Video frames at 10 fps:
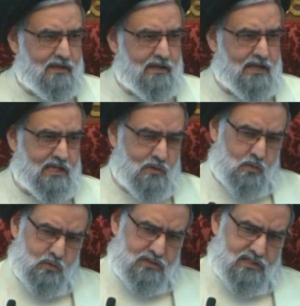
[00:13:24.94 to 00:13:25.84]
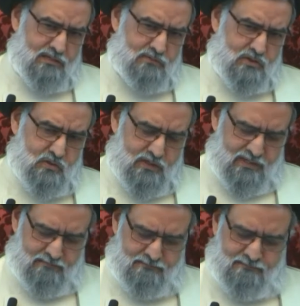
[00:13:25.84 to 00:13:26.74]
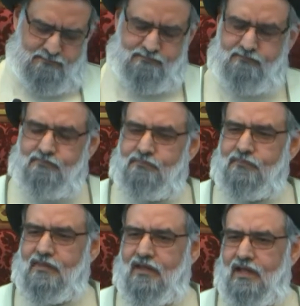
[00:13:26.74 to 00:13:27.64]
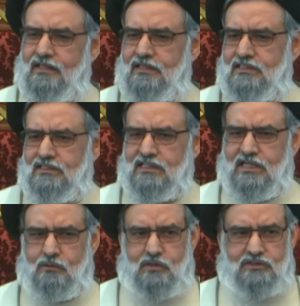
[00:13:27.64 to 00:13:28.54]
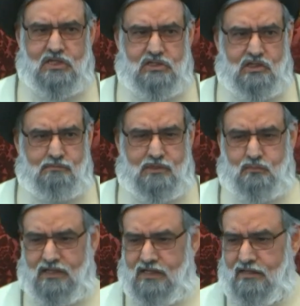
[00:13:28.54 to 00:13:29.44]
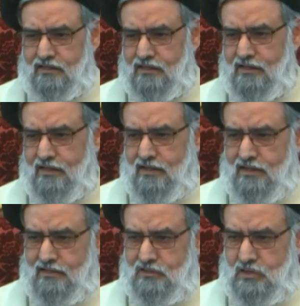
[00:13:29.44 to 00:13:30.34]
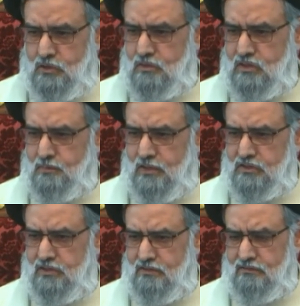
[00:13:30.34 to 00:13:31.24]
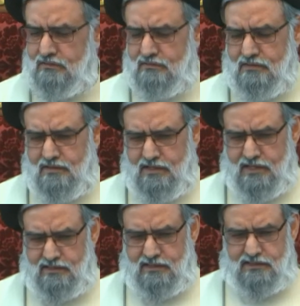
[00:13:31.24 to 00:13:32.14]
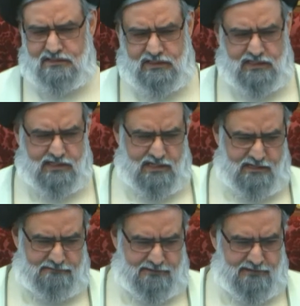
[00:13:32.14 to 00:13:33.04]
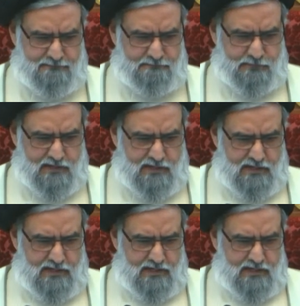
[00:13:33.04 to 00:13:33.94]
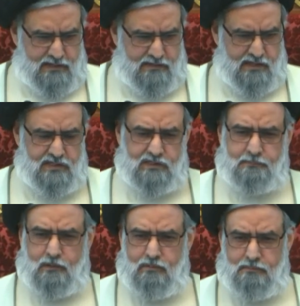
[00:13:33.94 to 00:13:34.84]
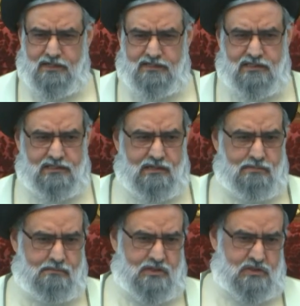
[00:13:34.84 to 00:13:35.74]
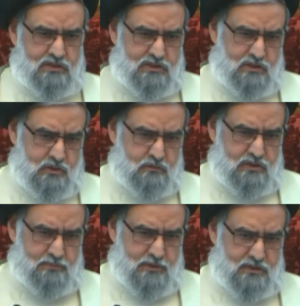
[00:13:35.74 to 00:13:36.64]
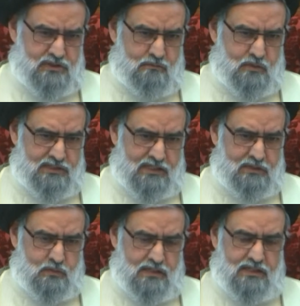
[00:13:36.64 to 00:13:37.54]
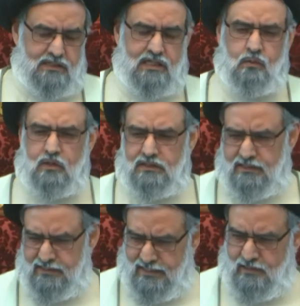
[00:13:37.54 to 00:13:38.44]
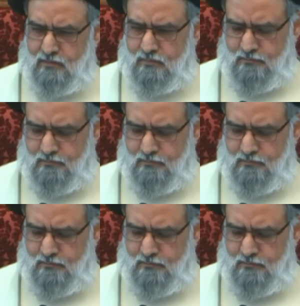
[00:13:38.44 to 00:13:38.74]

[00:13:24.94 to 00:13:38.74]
a Yehud comes to him, and this is a conversation between the Jewish person and the second Khalifa. There is a probability that maybe this Jewish person was actually converted now.